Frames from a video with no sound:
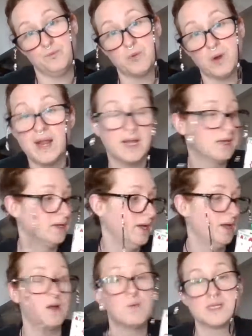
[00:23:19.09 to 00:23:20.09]
break
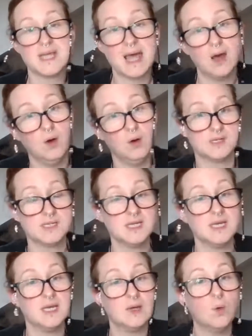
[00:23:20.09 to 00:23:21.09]
and I would get hot
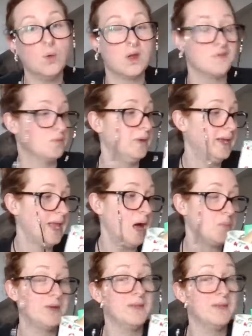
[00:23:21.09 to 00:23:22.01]
tea all over my lap,